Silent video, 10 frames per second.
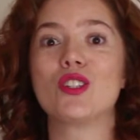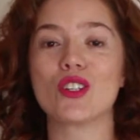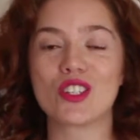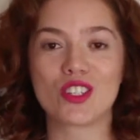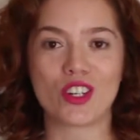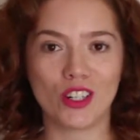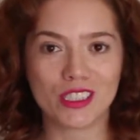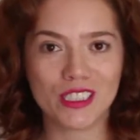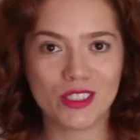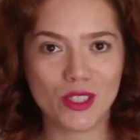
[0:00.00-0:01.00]
just
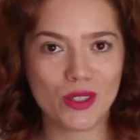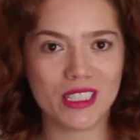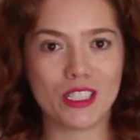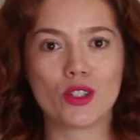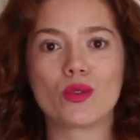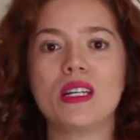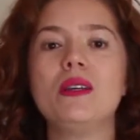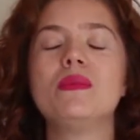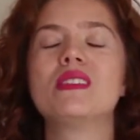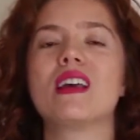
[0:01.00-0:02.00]
started using
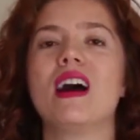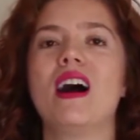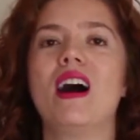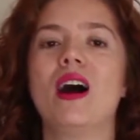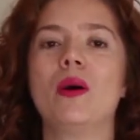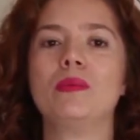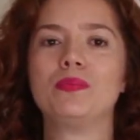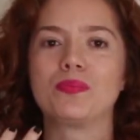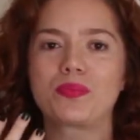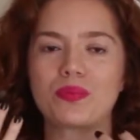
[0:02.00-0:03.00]
creams,
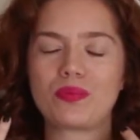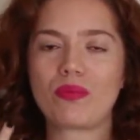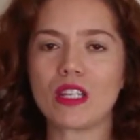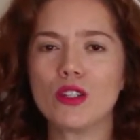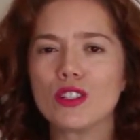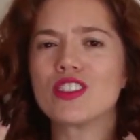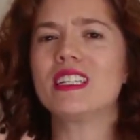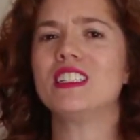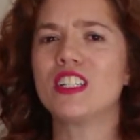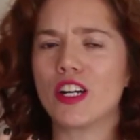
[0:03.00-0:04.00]
um, you know,
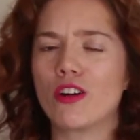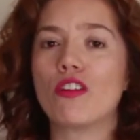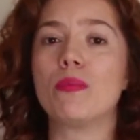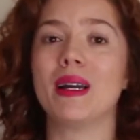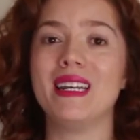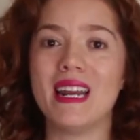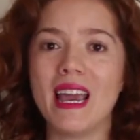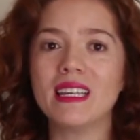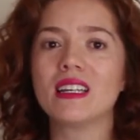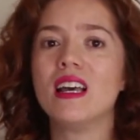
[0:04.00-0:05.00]
taking care of my
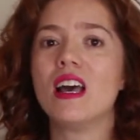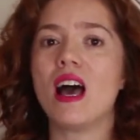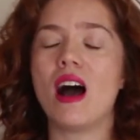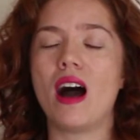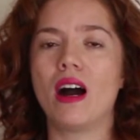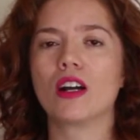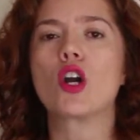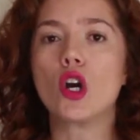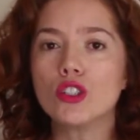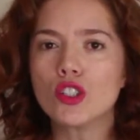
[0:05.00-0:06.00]
neck, uh,
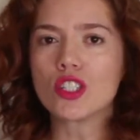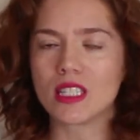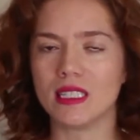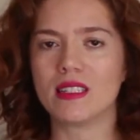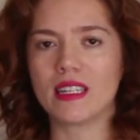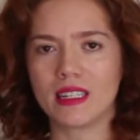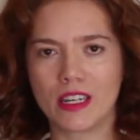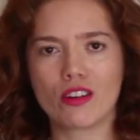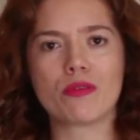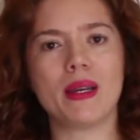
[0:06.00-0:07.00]
consciously taking
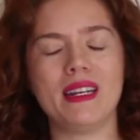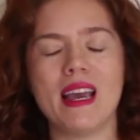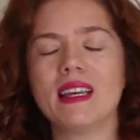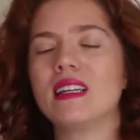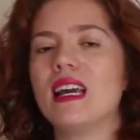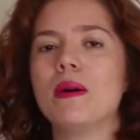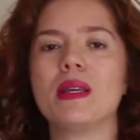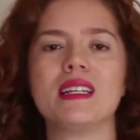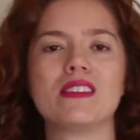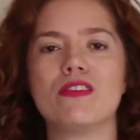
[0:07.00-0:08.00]
care of my neck. I
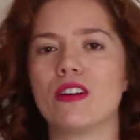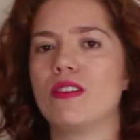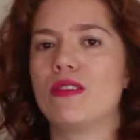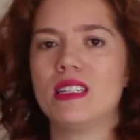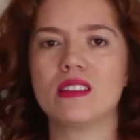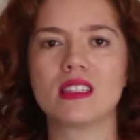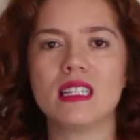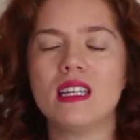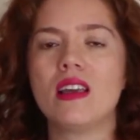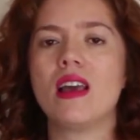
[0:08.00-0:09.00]
mean, it's very
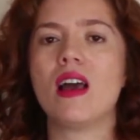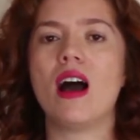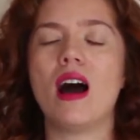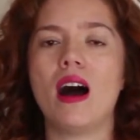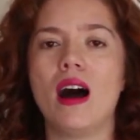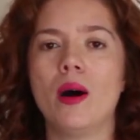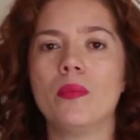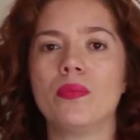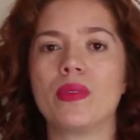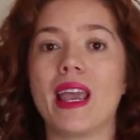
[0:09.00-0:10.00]
recently.
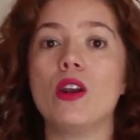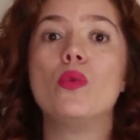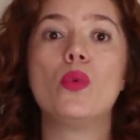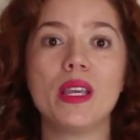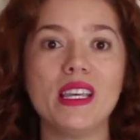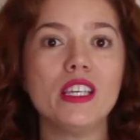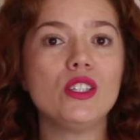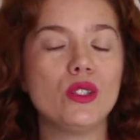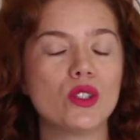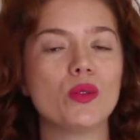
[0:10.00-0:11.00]
Um, and we
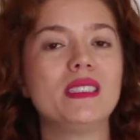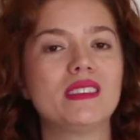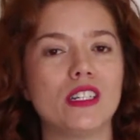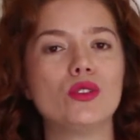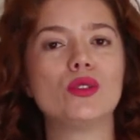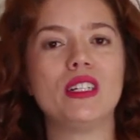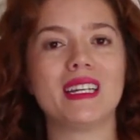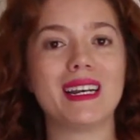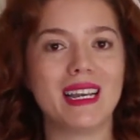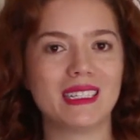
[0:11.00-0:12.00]
usually tend to
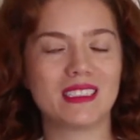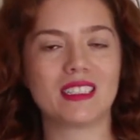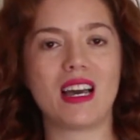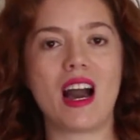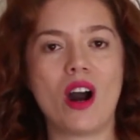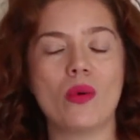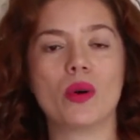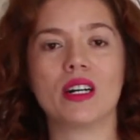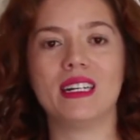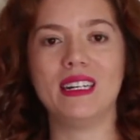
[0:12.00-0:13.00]
neglect
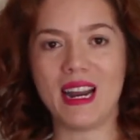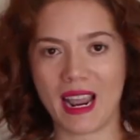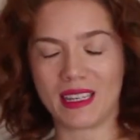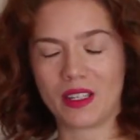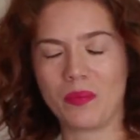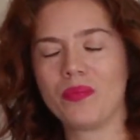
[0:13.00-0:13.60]
our neck.